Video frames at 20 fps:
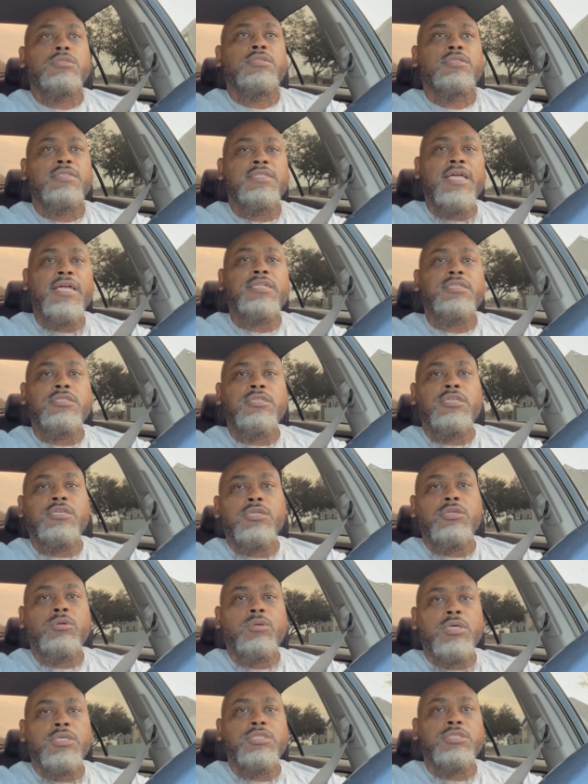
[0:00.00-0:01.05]
That's a good
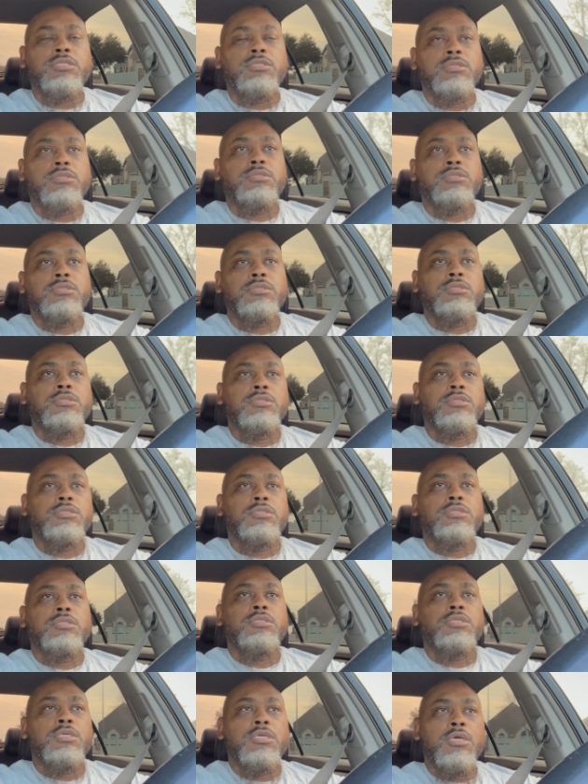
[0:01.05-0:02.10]
question.
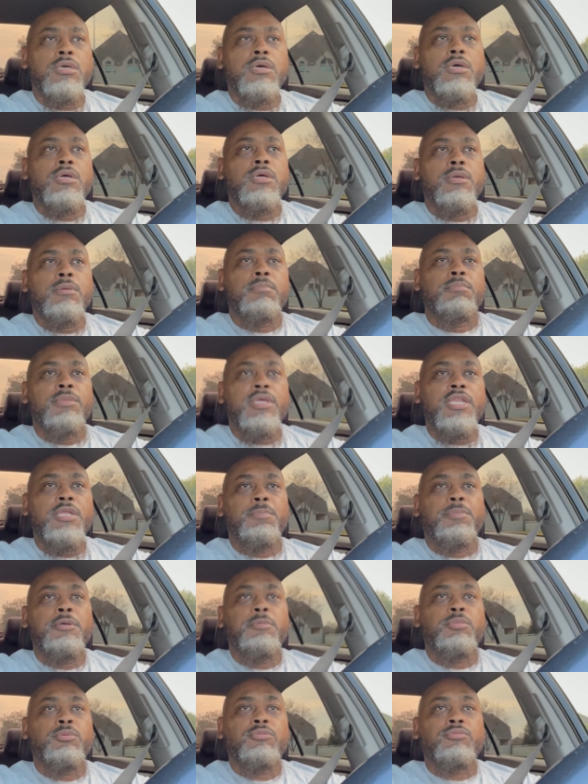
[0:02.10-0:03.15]
Many
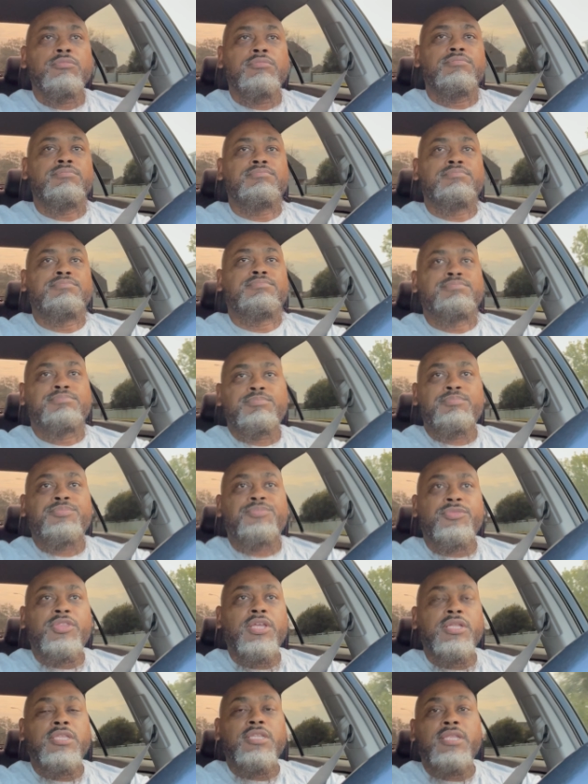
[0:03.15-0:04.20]
people
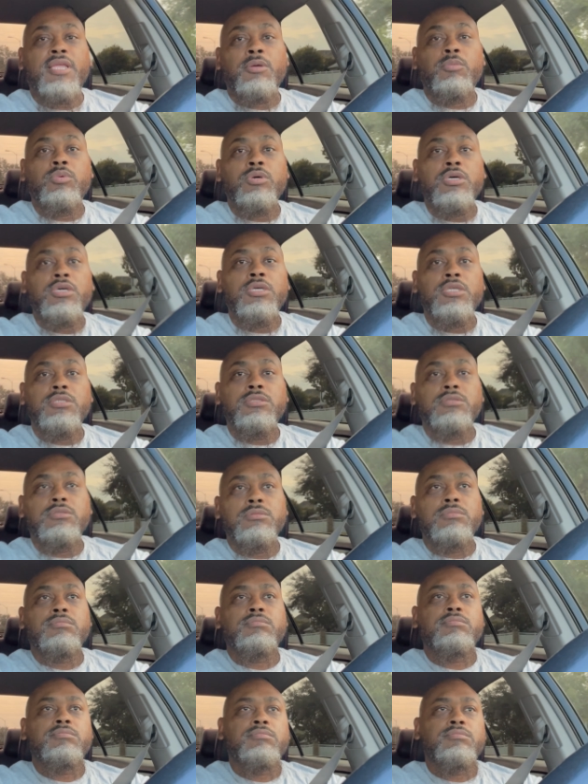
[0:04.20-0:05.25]
think that they would,
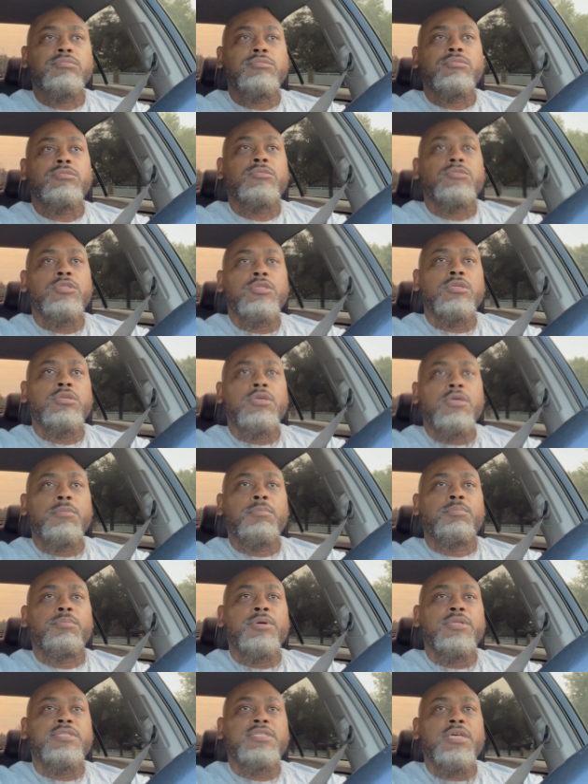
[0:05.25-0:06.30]

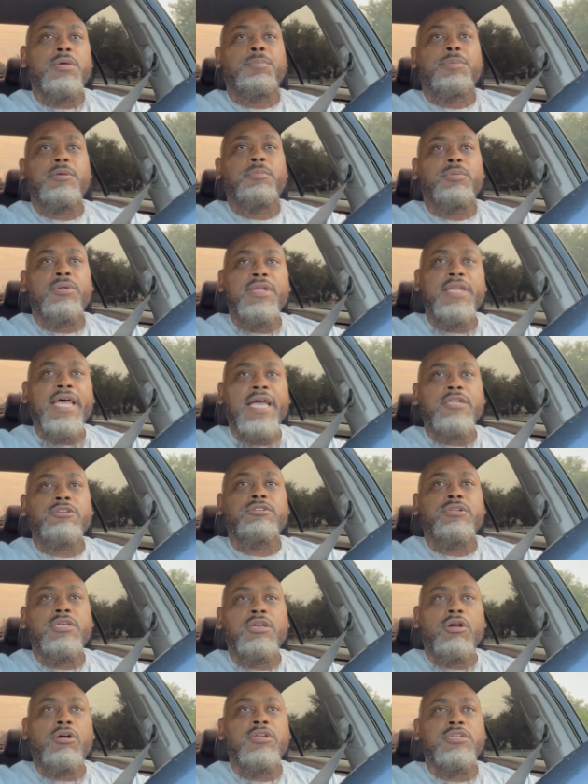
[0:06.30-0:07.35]
but some people
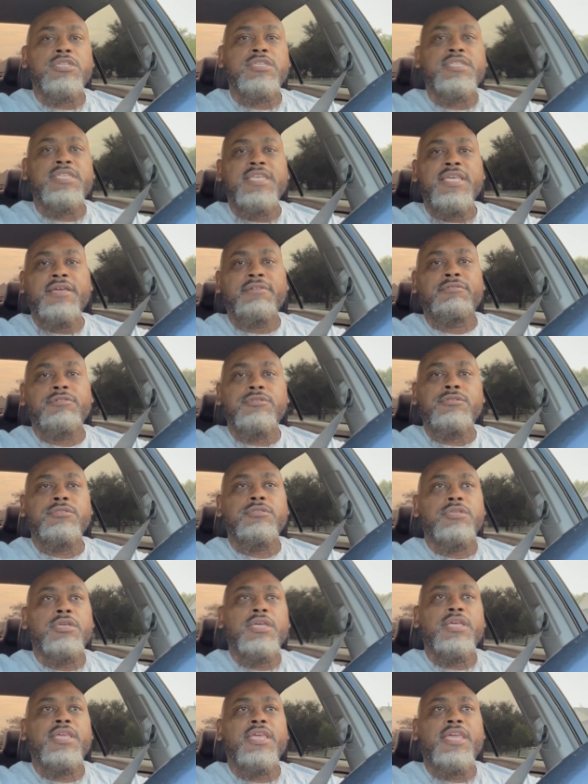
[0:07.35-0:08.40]
naturally are just givers,
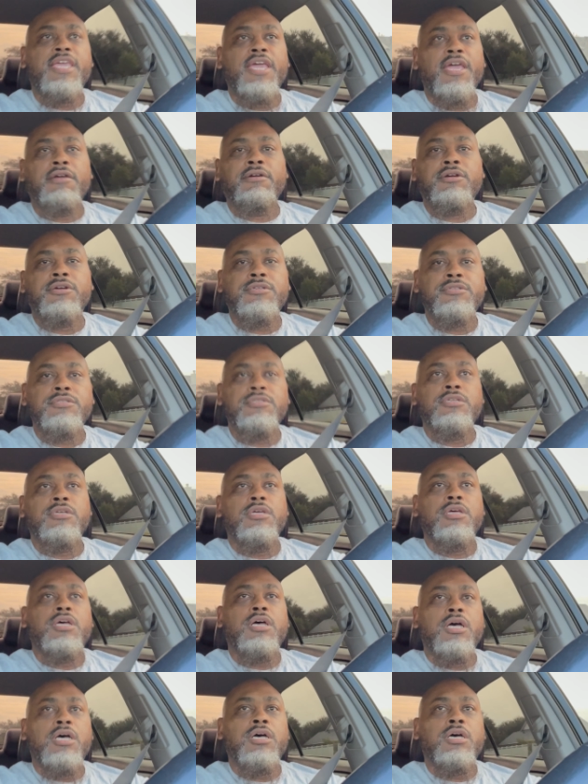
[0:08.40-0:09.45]
carers,
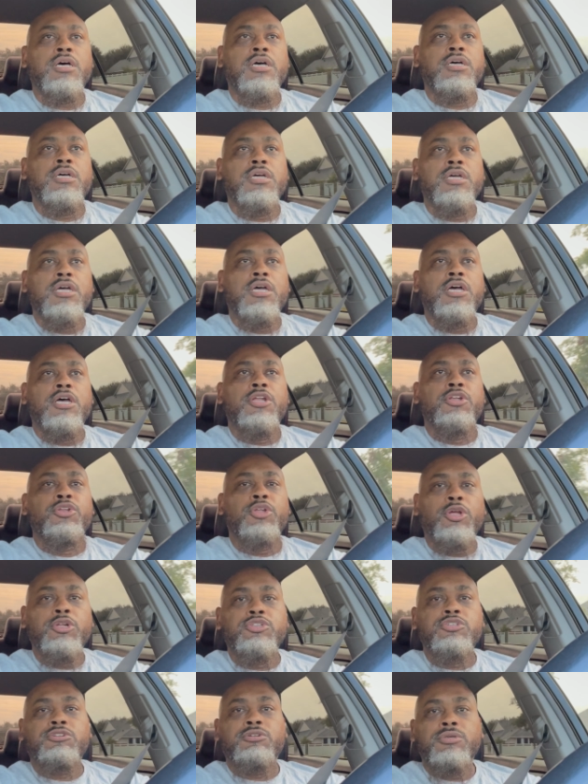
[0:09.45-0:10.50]
uh,
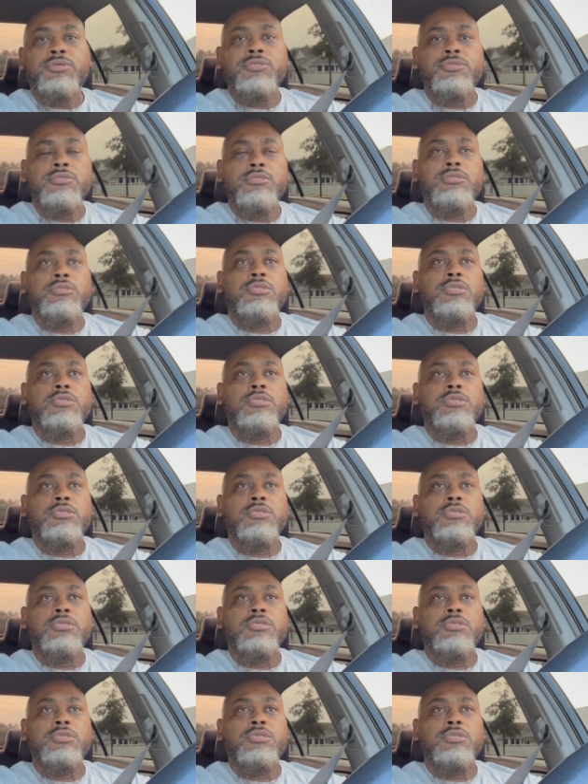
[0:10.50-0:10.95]
nurturers,